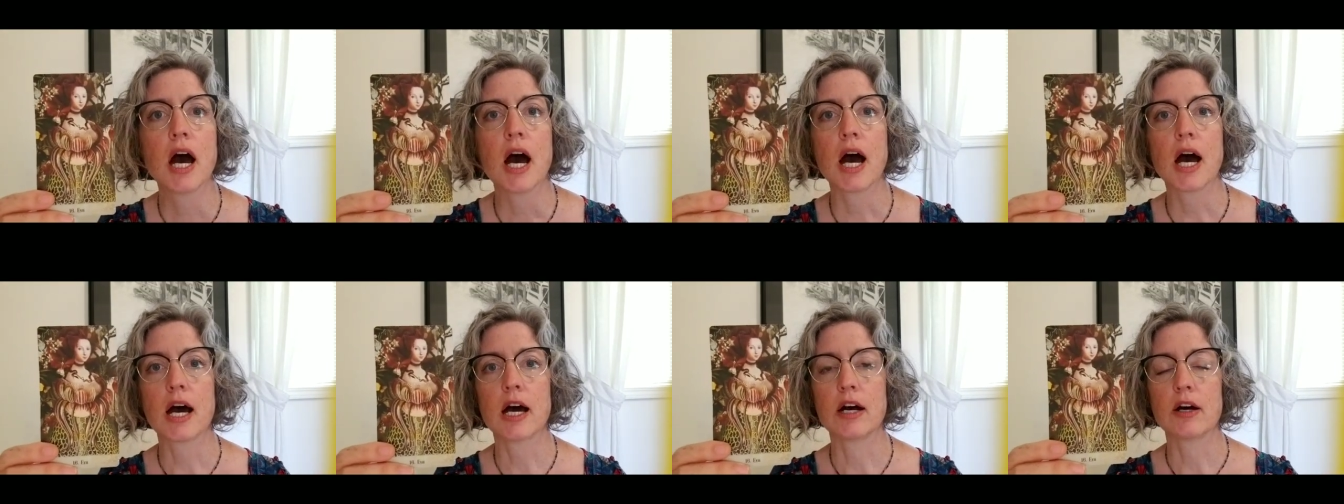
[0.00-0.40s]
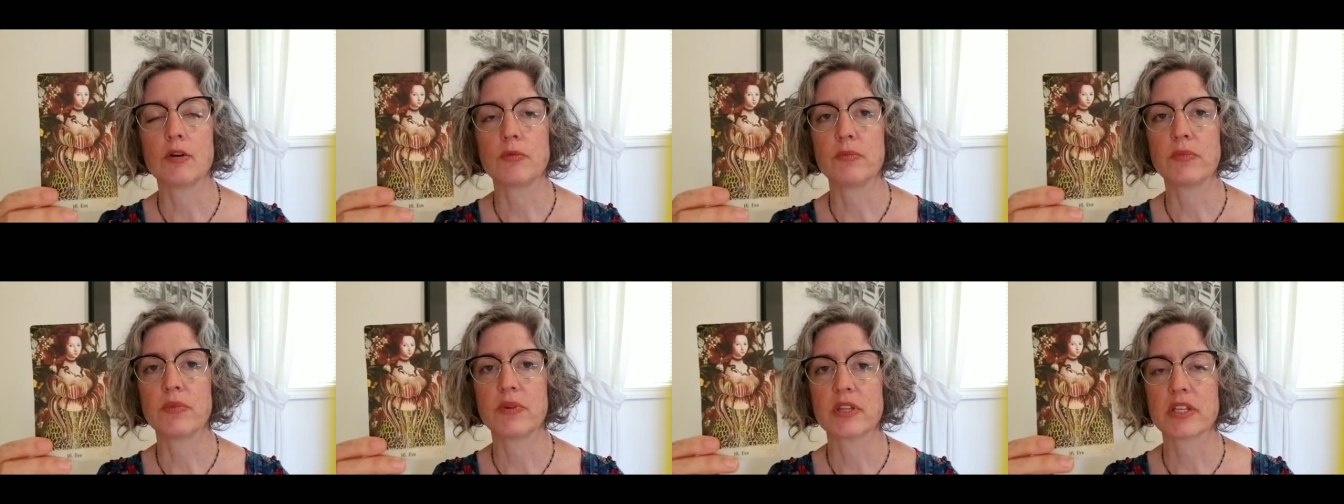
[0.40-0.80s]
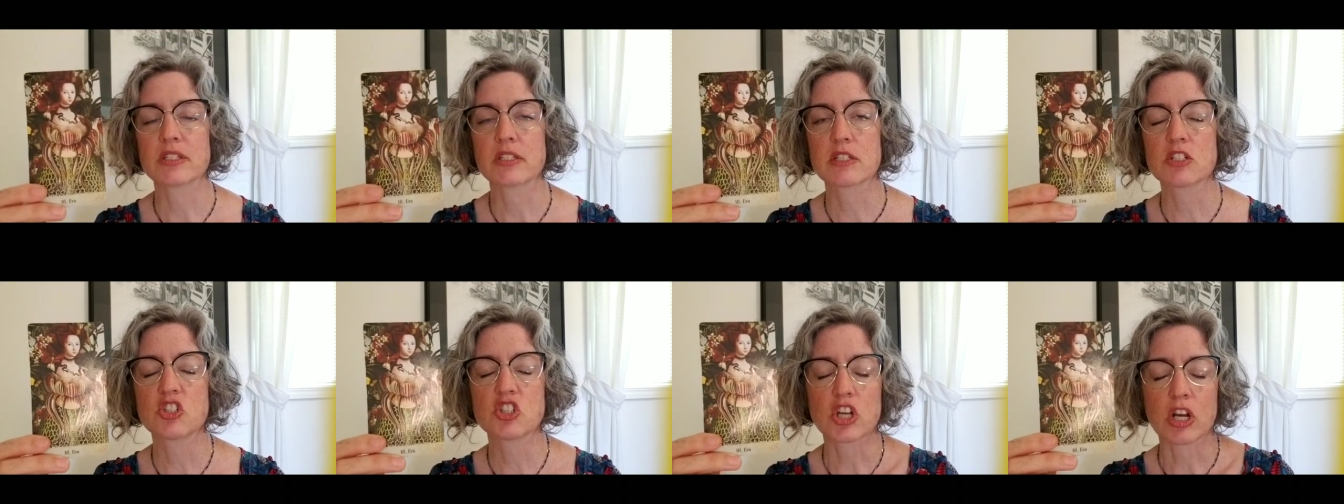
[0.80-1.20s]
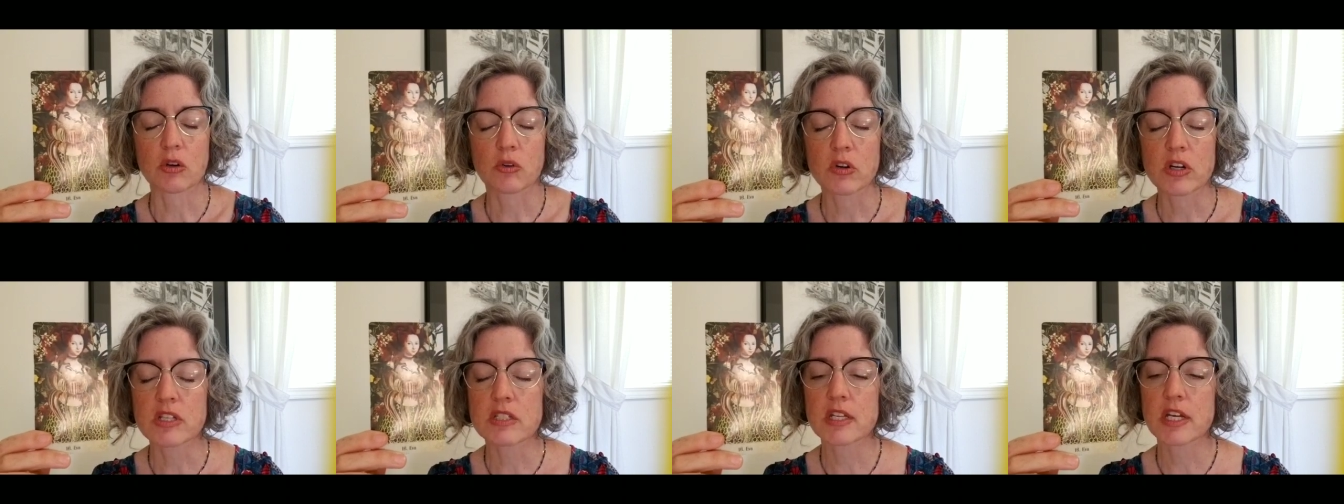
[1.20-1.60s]
Um, that's a
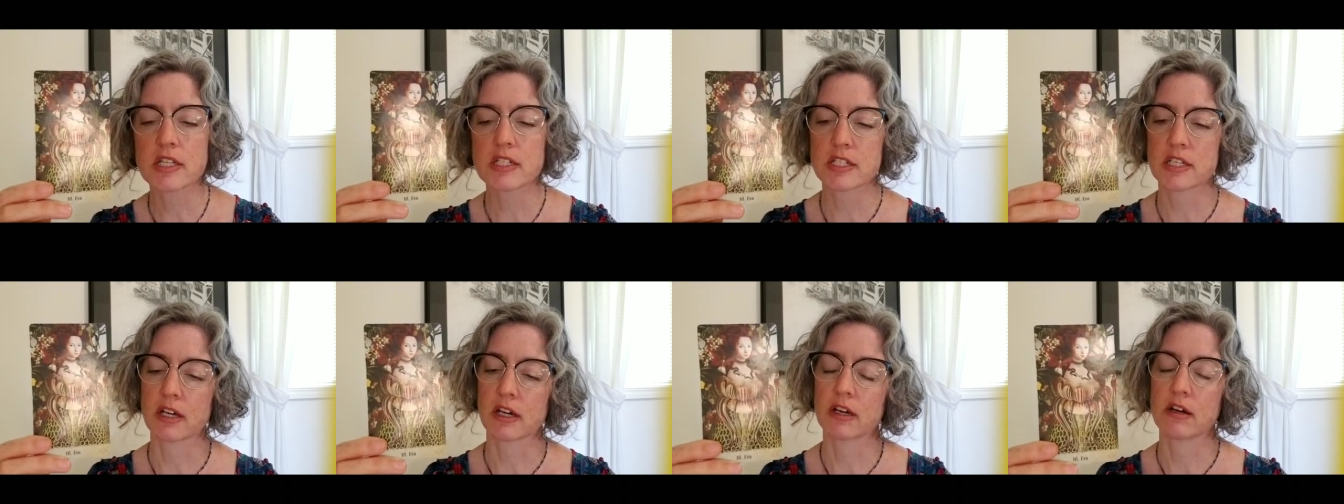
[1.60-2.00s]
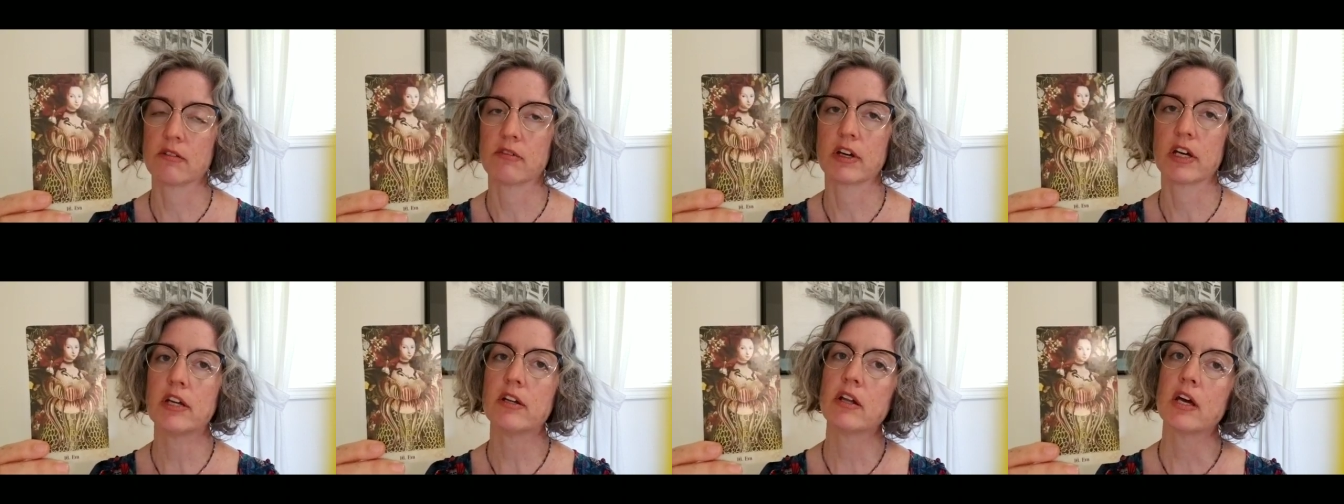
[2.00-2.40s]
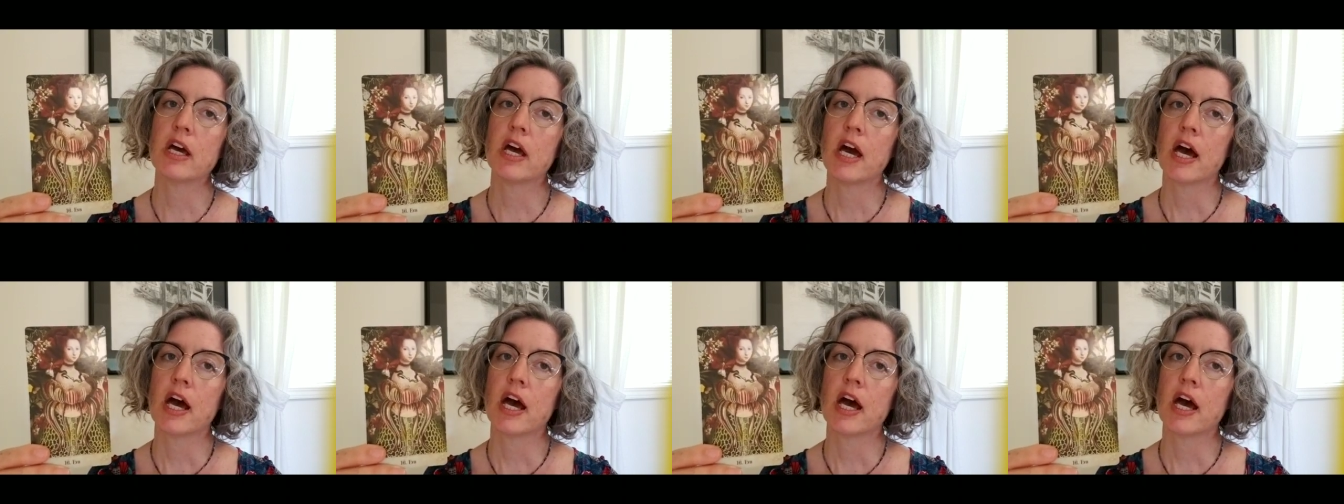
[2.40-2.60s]
generous idea of it.